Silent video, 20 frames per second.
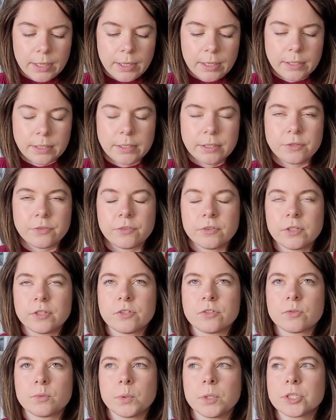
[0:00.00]

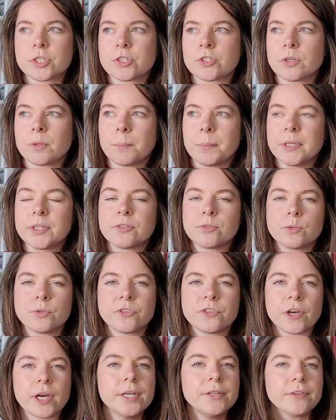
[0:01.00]
it was a bit too
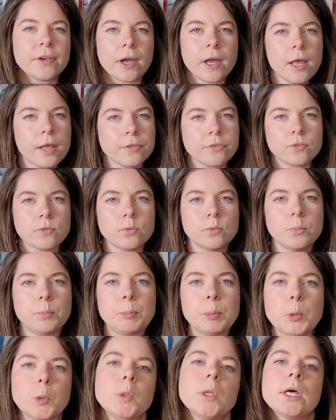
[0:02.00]
tight. I had to
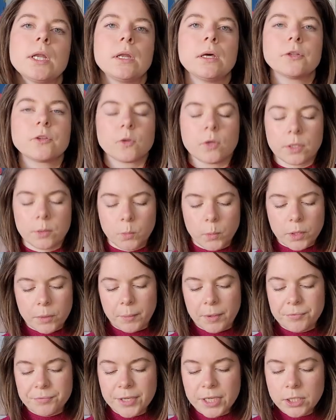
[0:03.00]
pull a lot with
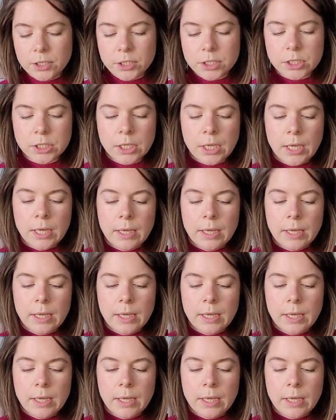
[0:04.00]
my fingers.